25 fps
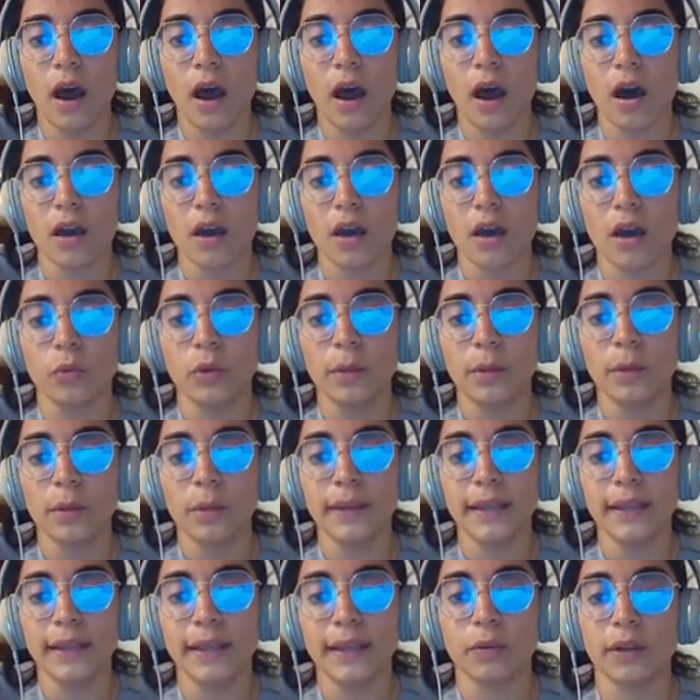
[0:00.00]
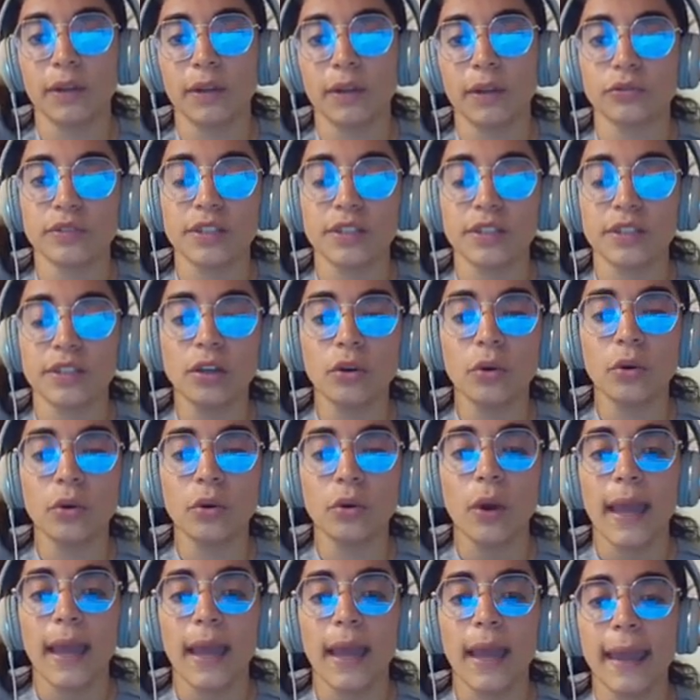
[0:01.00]
I will be equal to
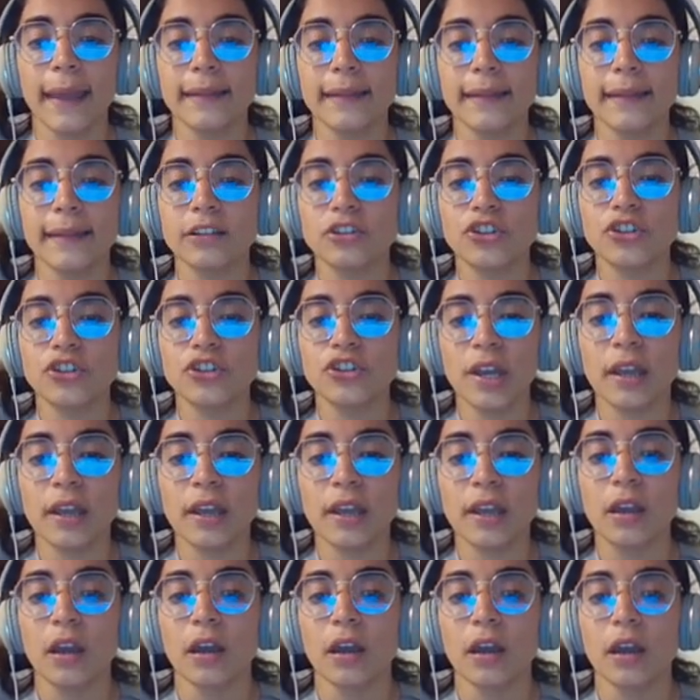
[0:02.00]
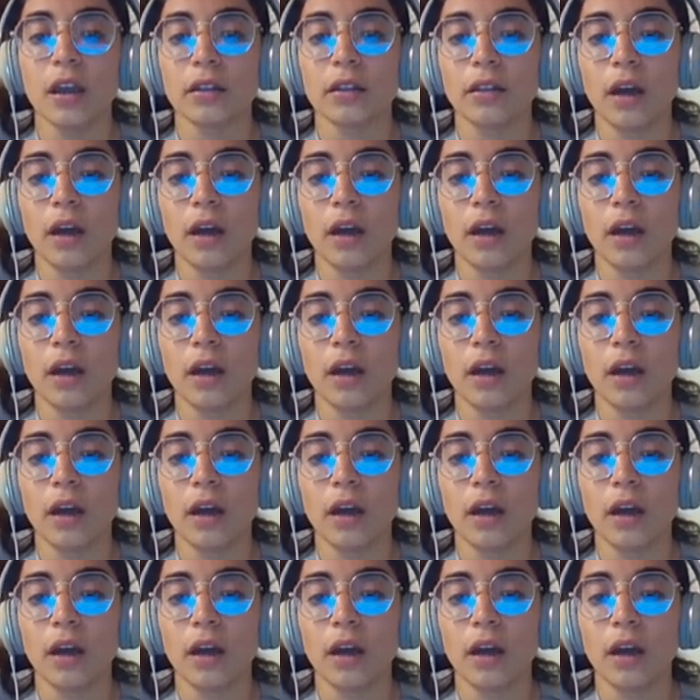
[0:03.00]
0 and j